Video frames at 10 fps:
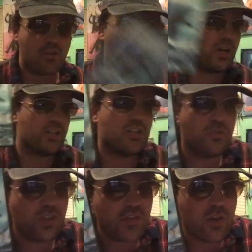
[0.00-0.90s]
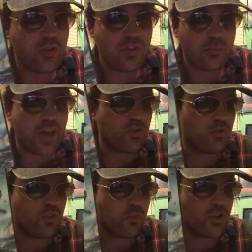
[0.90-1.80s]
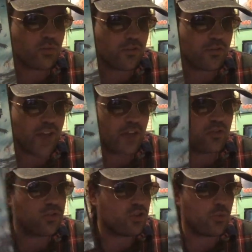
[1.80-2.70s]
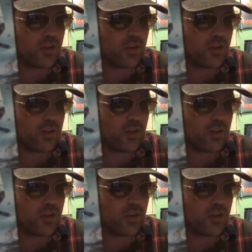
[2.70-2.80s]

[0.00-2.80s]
But here, was, I thought was the pace was much more faster. The human